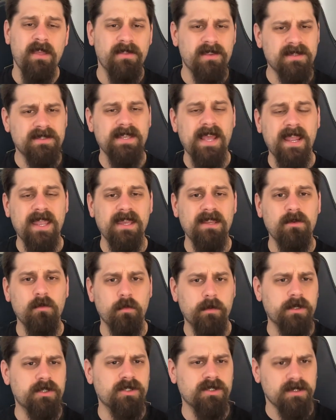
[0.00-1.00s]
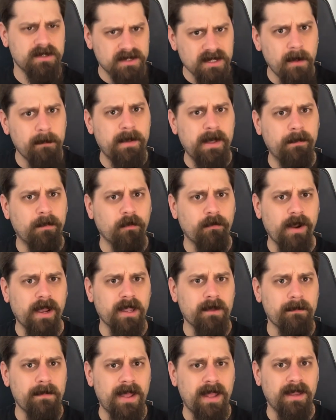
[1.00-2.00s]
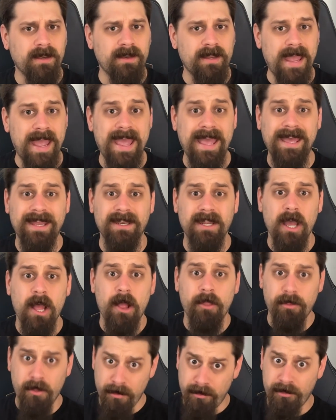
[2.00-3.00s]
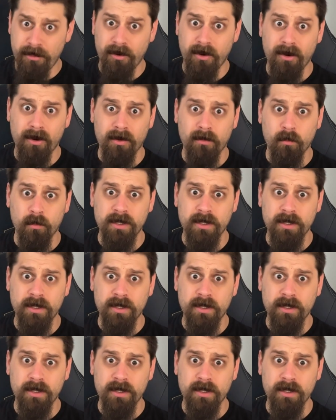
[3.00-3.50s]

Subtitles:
the second, which some people recommend, and the third,